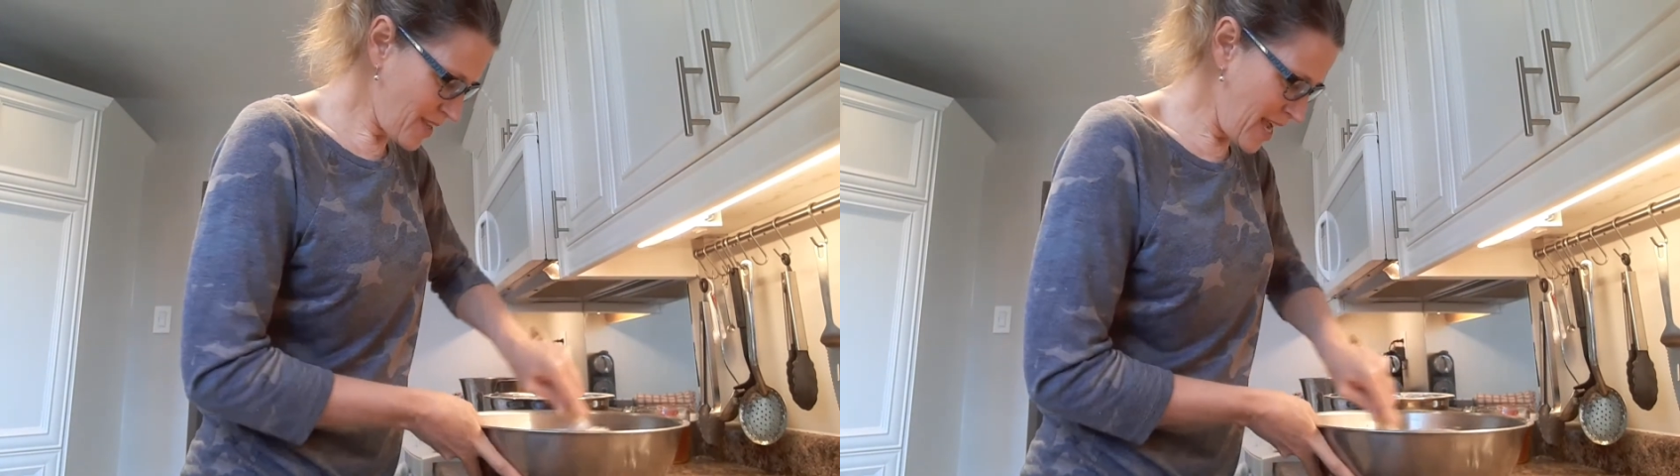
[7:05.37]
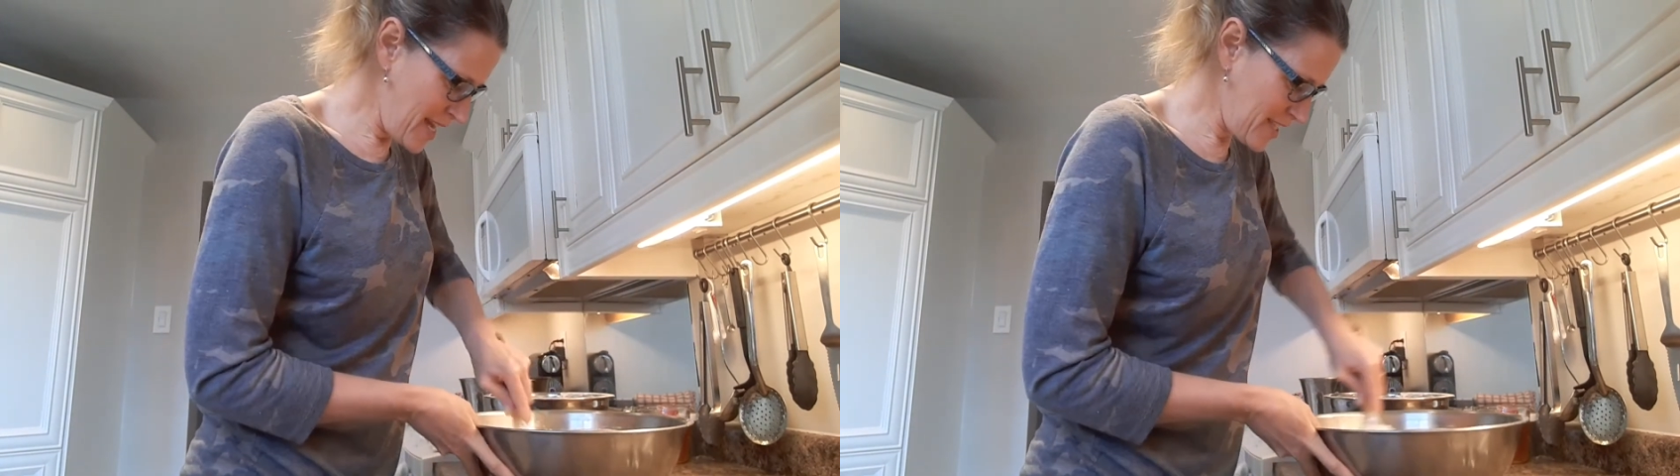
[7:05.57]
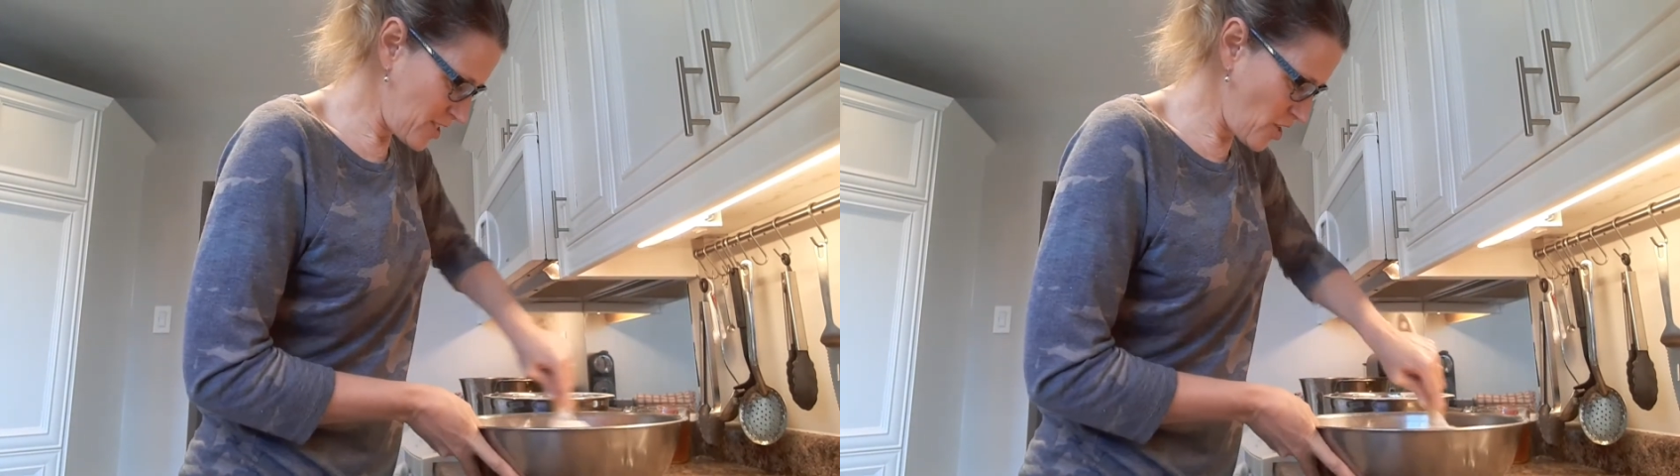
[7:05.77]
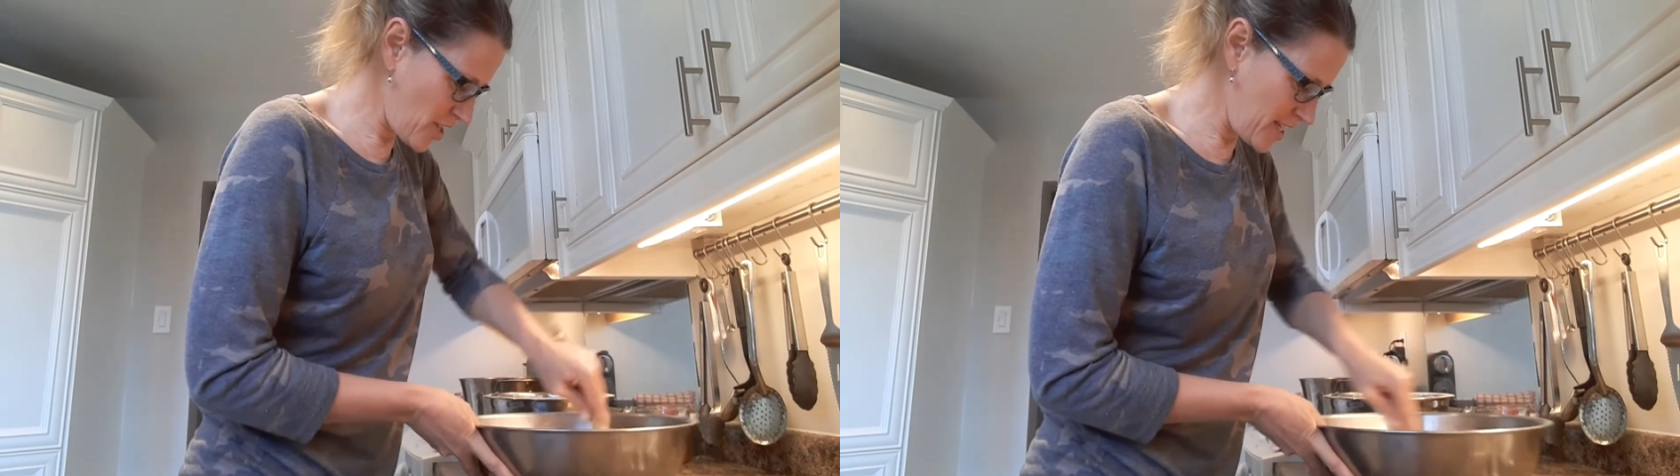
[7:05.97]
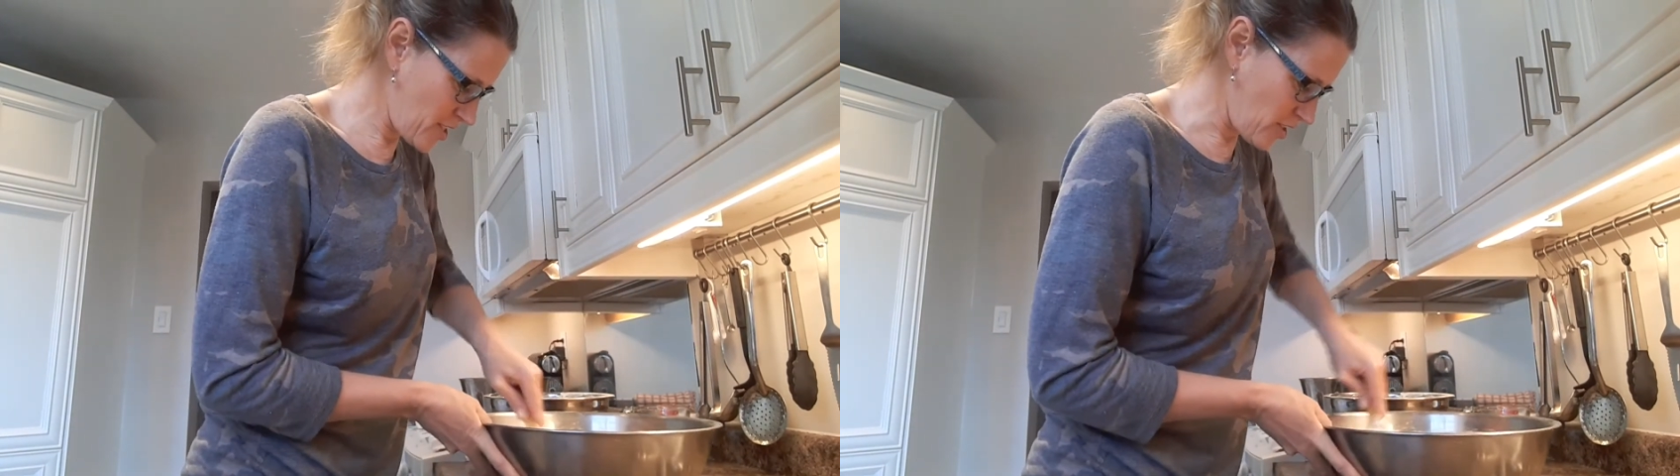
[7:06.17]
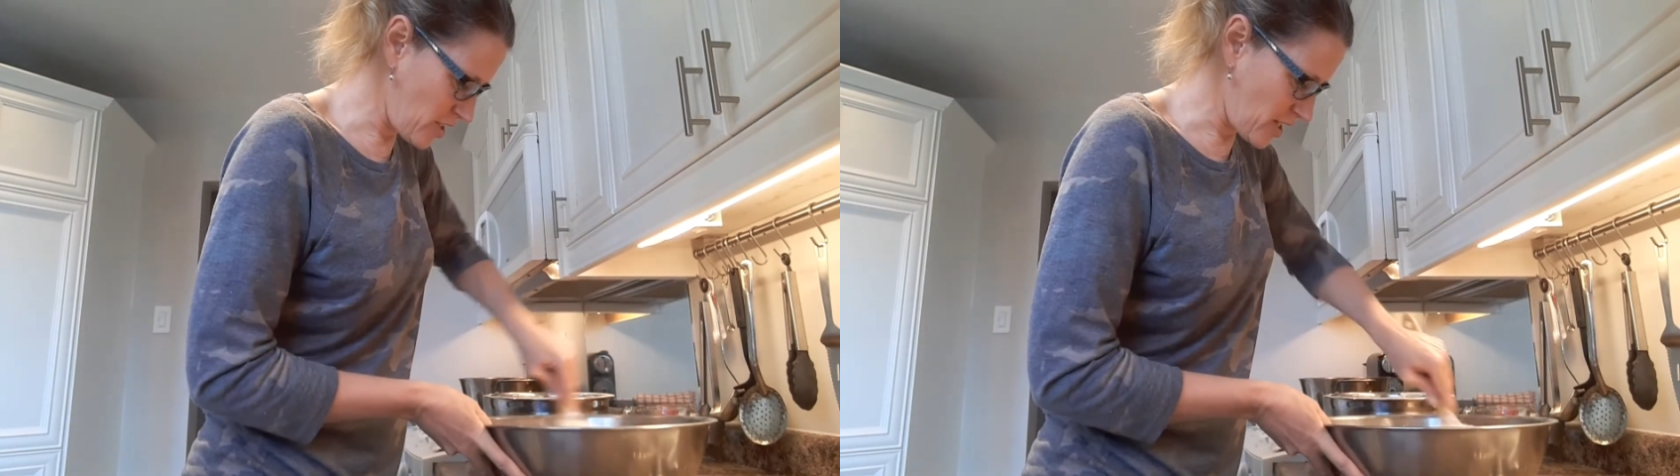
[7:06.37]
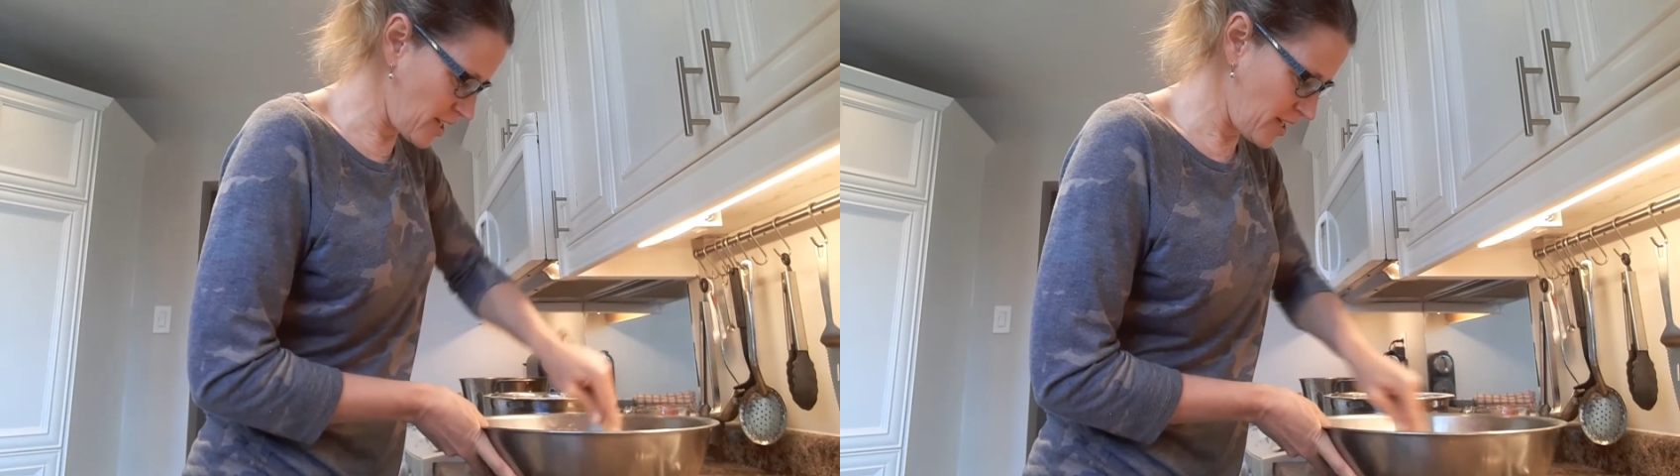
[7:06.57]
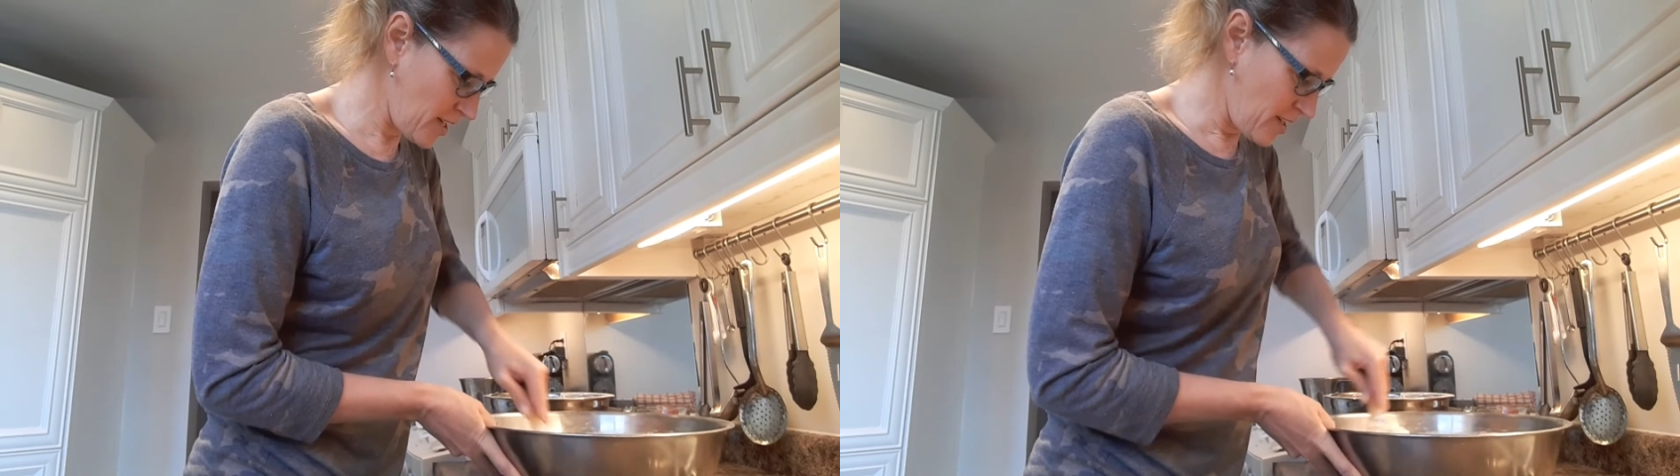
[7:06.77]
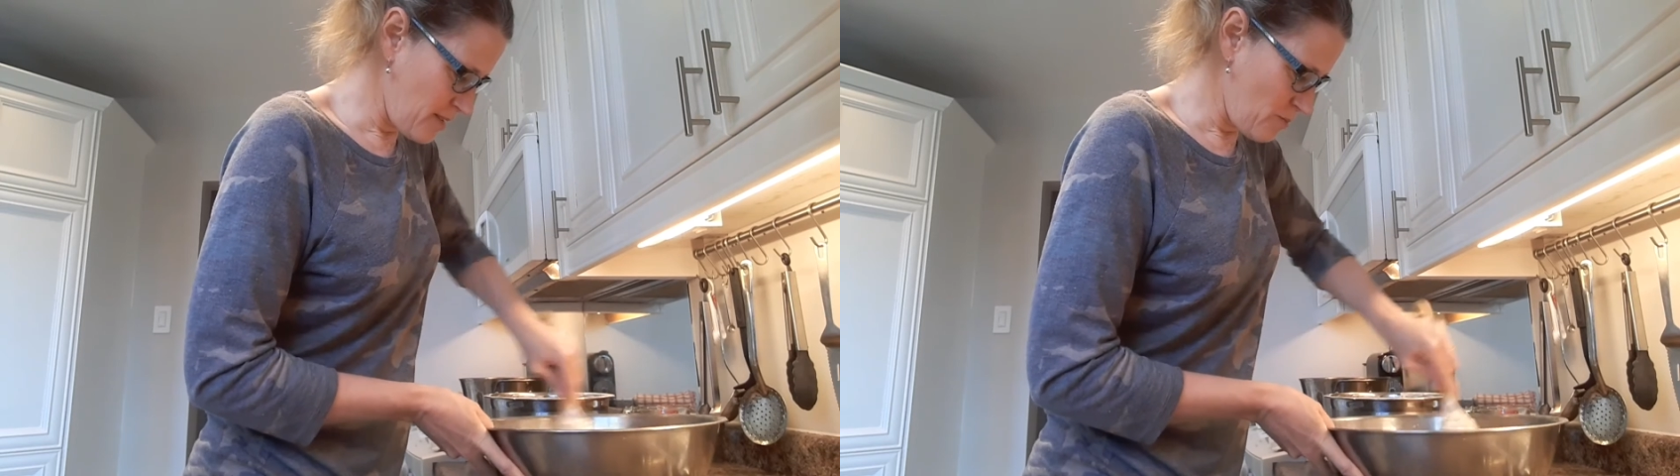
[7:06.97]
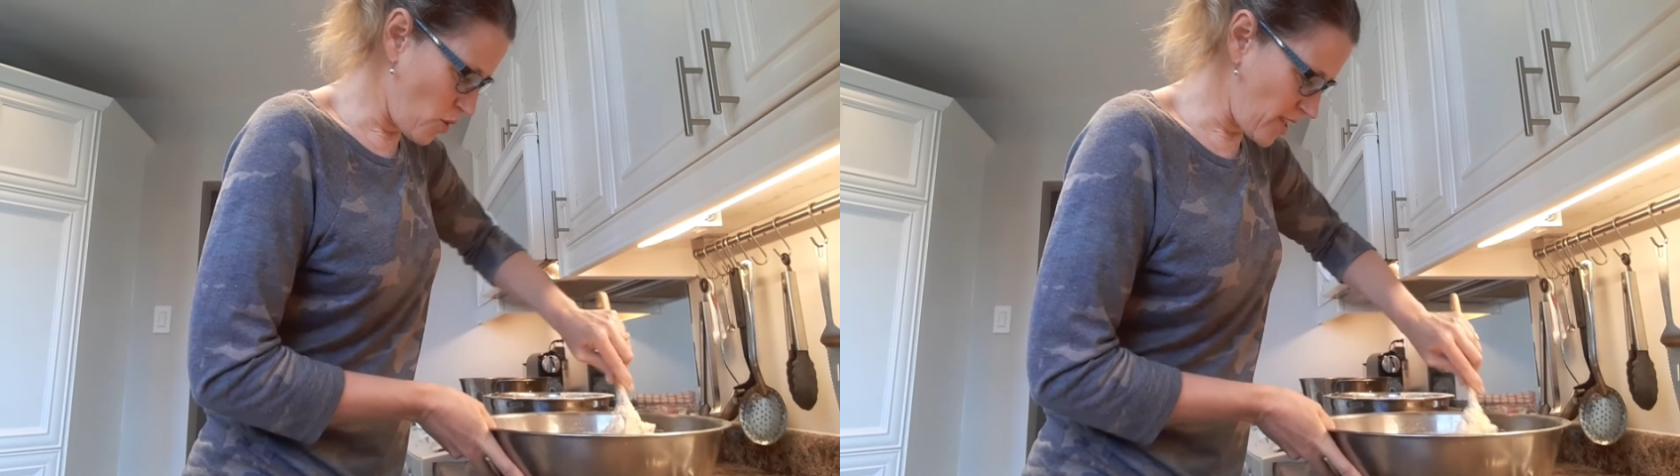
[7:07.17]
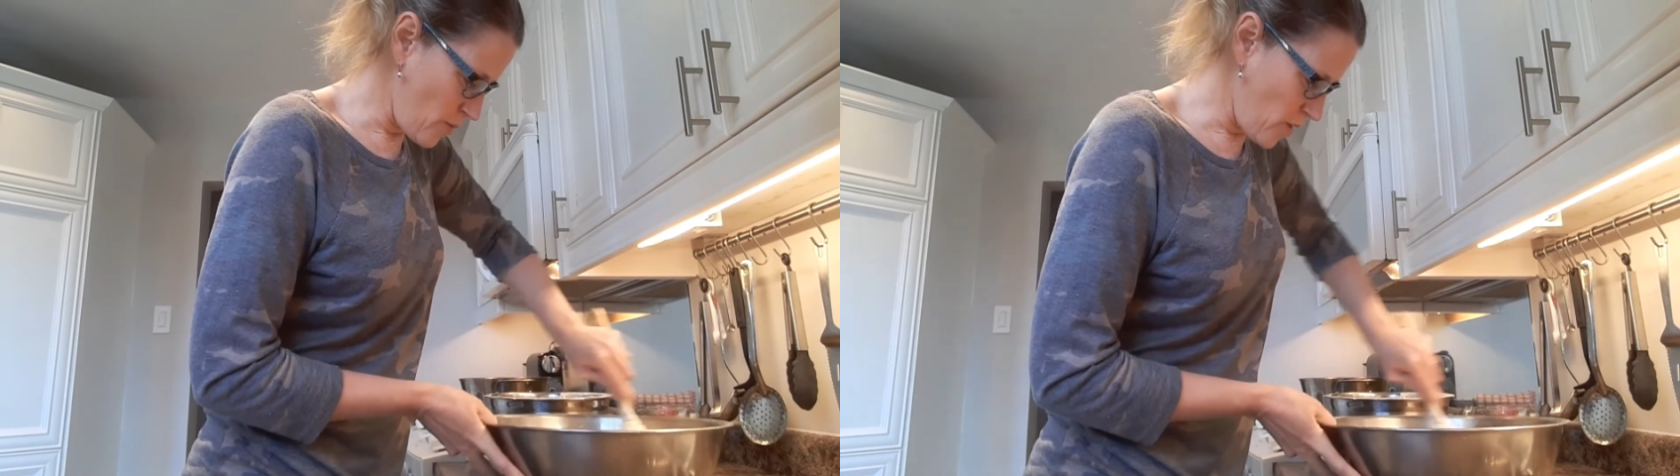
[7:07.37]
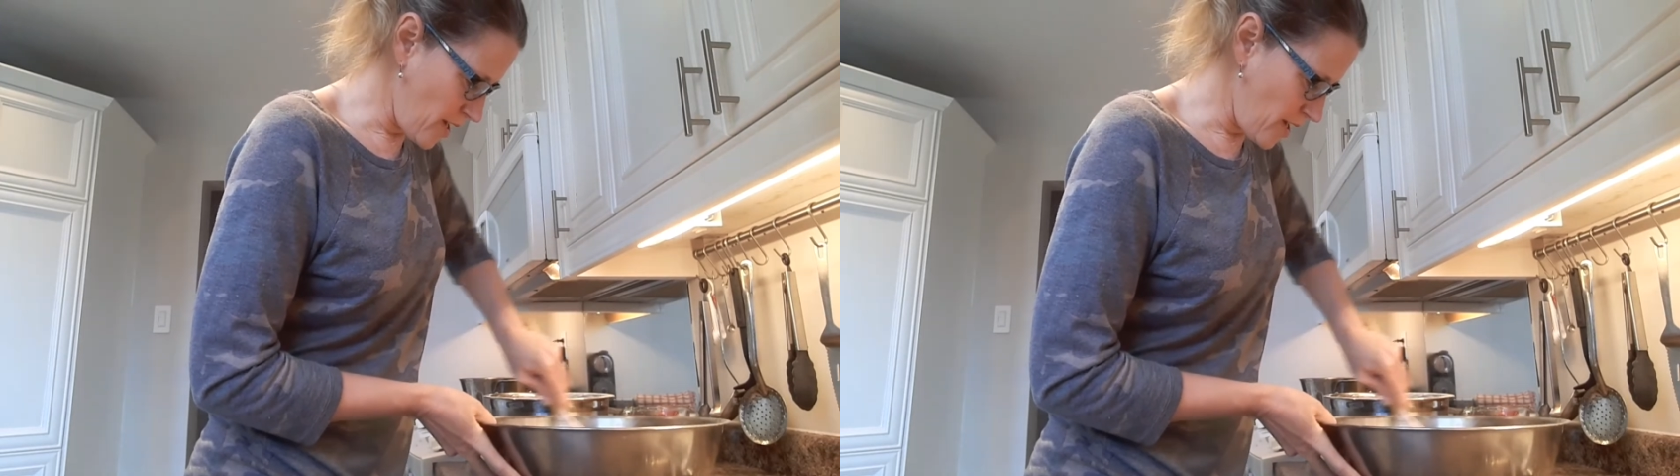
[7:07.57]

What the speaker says: and it's starting to look more like what